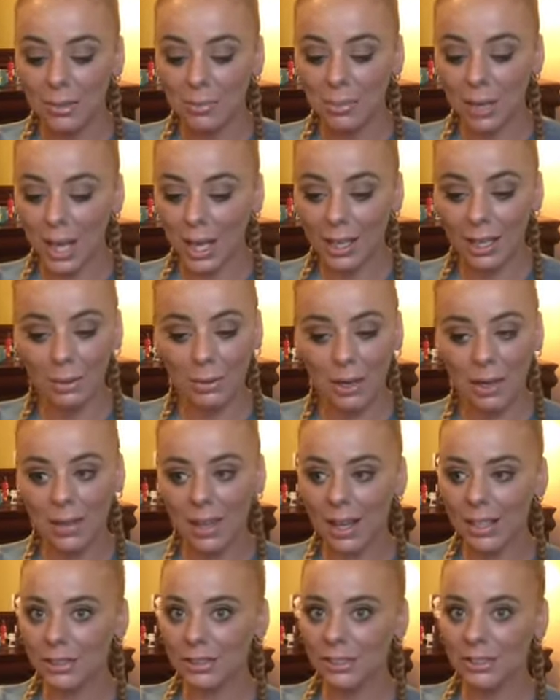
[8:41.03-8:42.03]
But anyway,
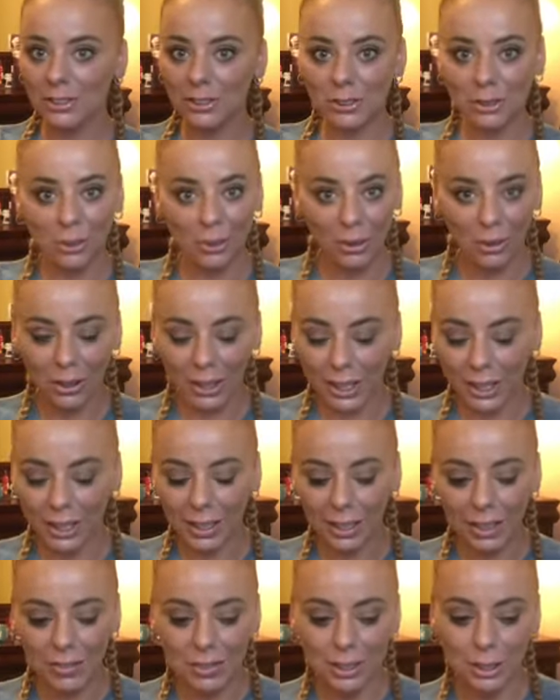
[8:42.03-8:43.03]
that's a
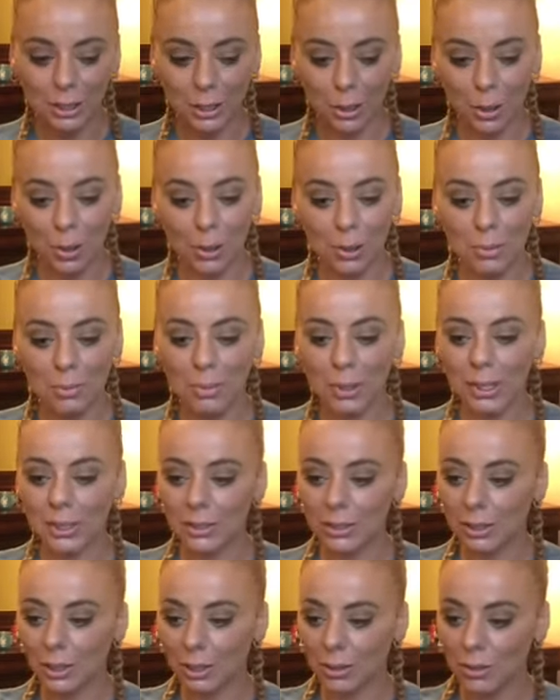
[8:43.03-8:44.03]
story of its own. But
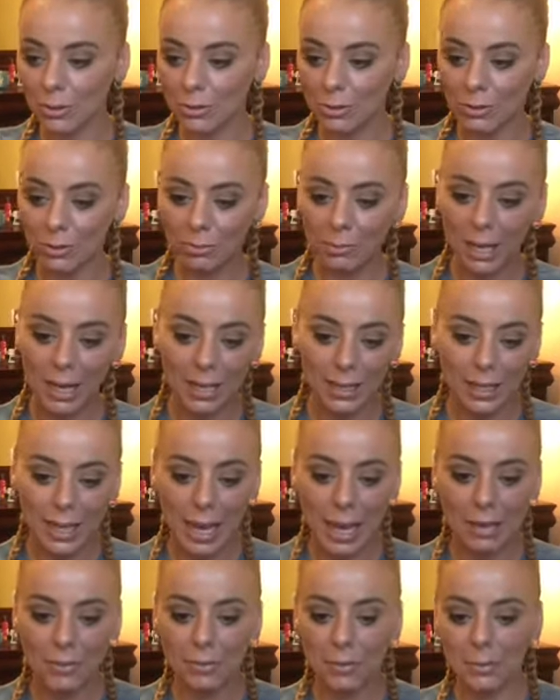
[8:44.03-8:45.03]
so my
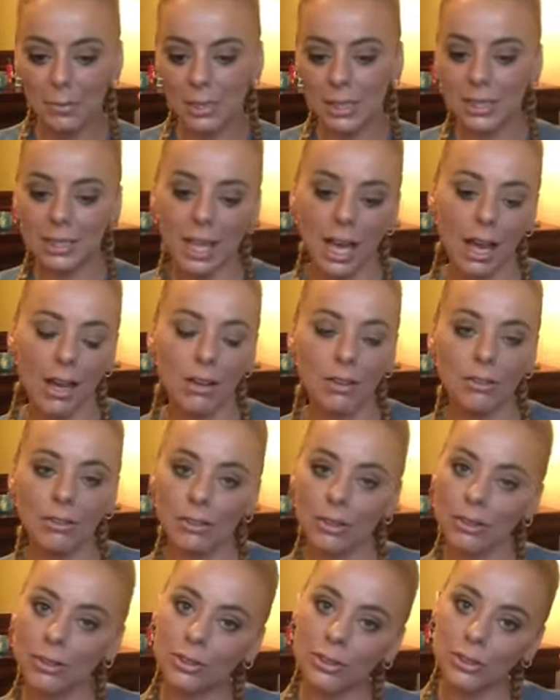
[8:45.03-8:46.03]
dad from the South
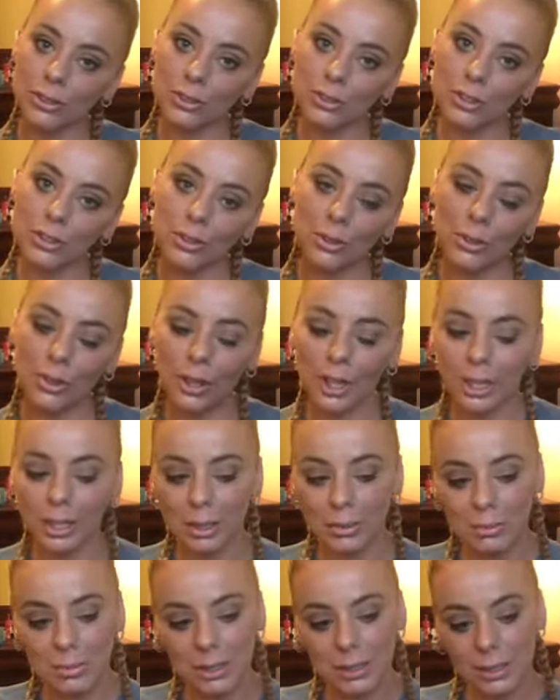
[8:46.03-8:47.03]
goes to New York
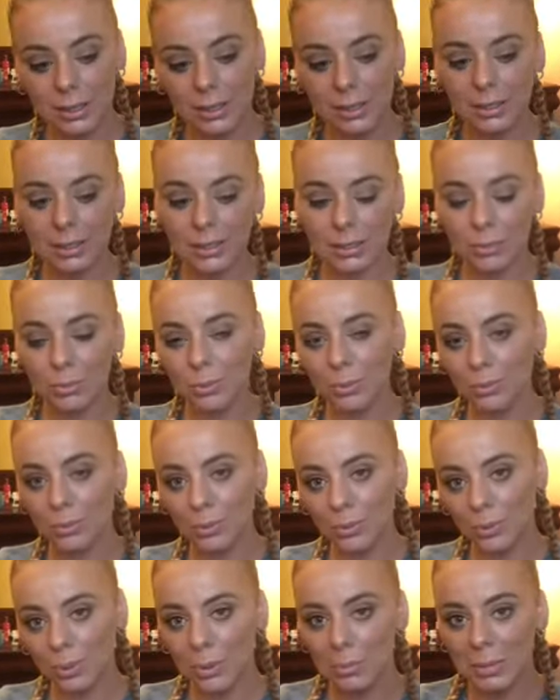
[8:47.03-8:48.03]
and meets this
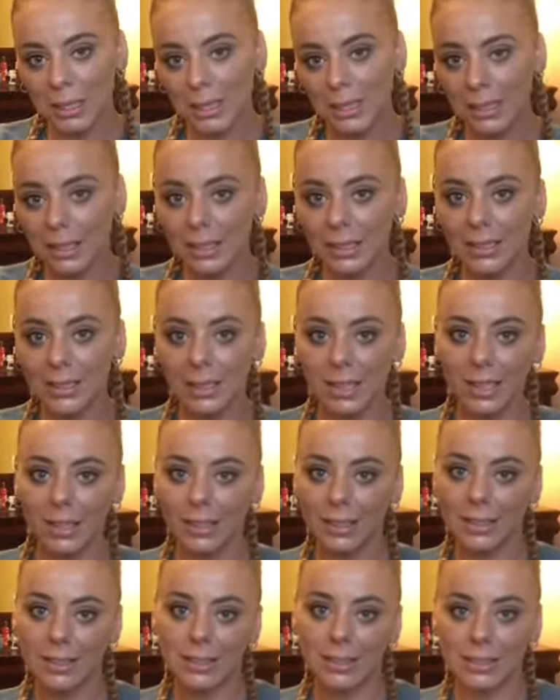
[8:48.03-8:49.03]
woman,
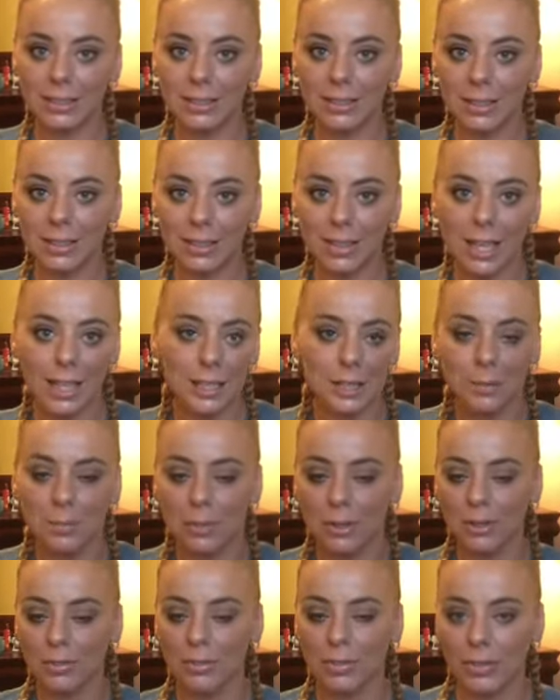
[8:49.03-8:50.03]
and just, that's a
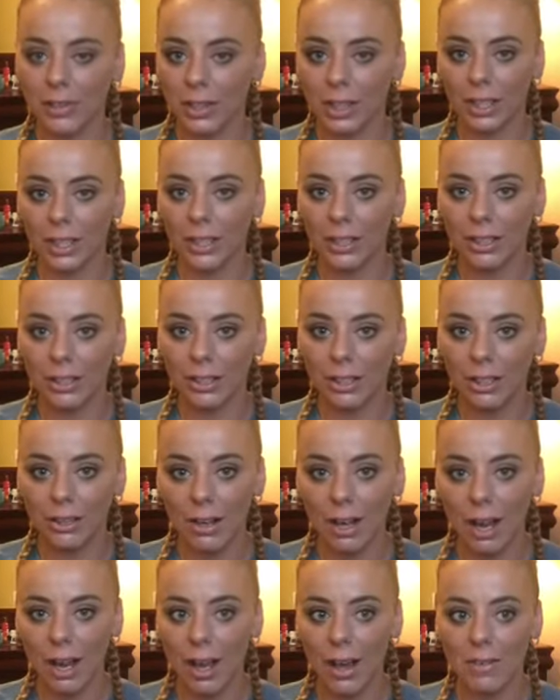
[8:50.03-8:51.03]
beautiful thing, you know.
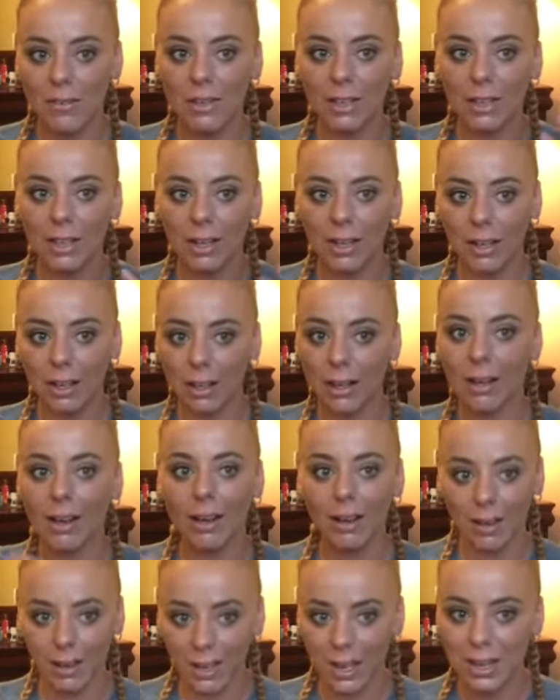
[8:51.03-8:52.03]
I
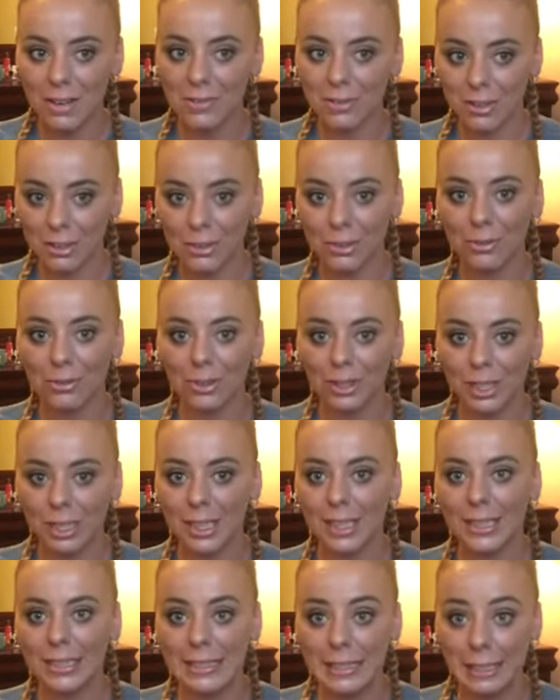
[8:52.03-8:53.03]
have a
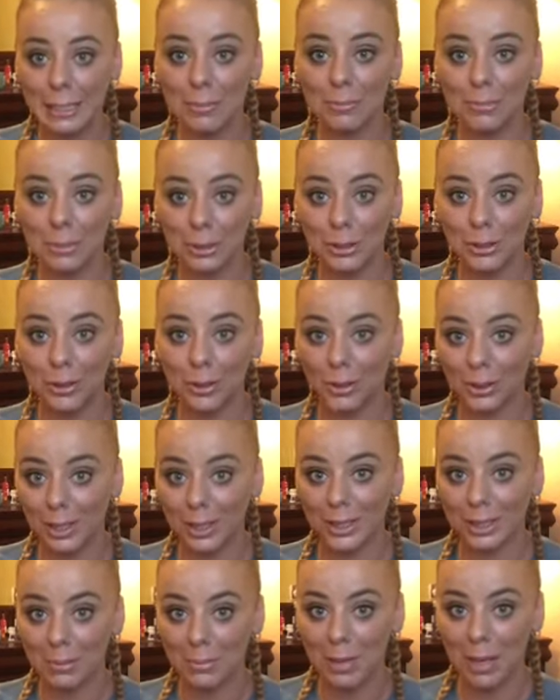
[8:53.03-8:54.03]
really deep story
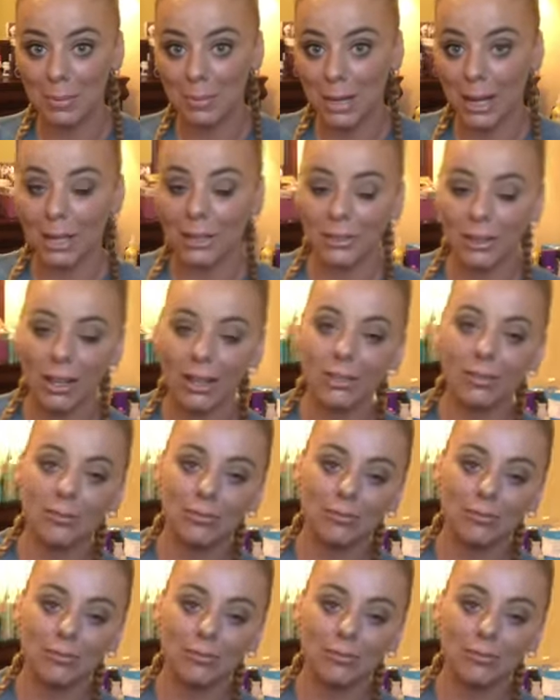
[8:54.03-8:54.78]
to my background.